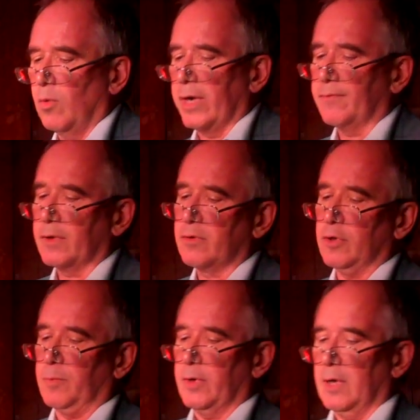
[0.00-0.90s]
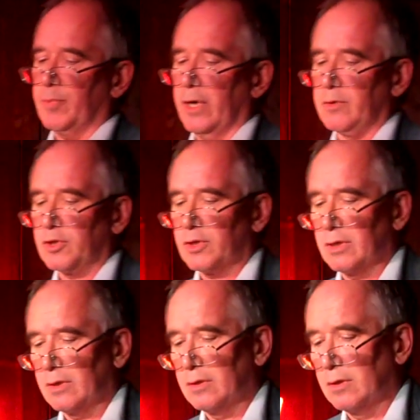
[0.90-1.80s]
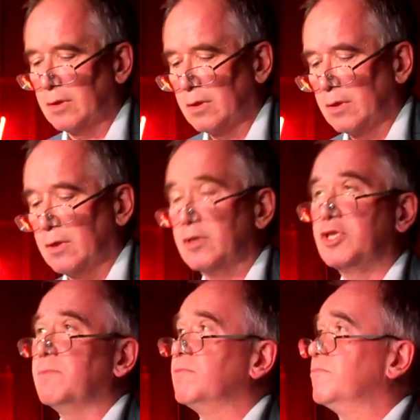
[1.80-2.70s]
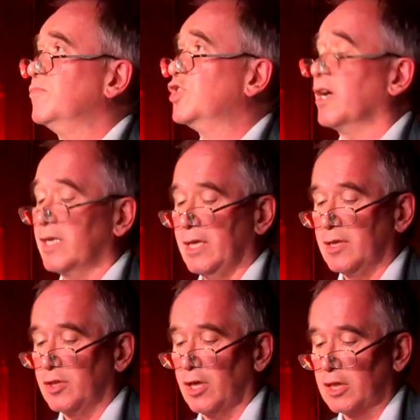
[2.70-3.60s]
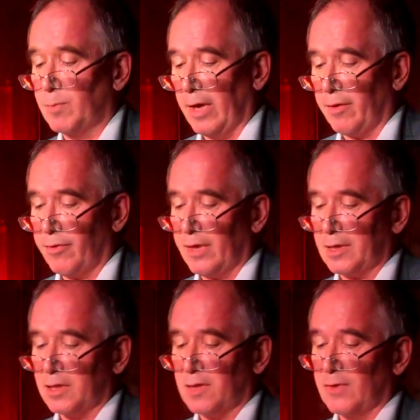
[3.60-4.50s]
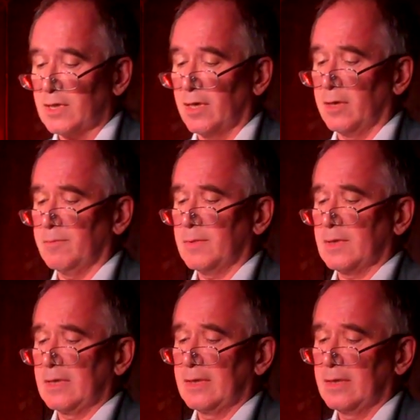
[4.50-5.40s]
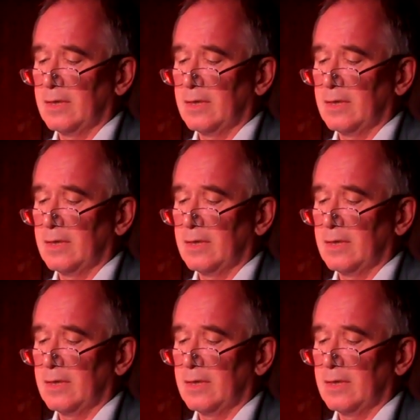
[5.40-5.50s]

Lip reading: One of the group approached, a gym junkie to judge by the thickness of his arms.